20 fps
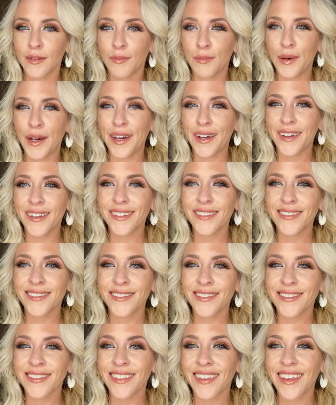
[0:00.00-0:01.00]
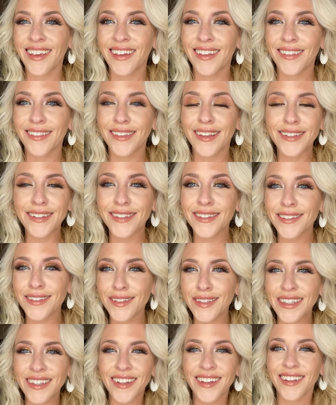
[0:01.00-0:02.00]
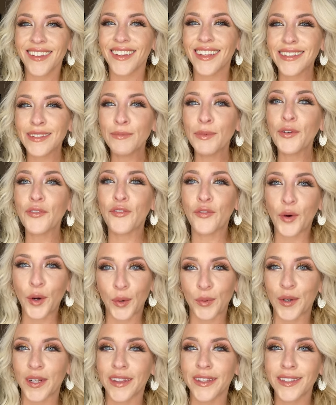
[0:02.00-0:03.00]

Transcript: But let's let's move forward.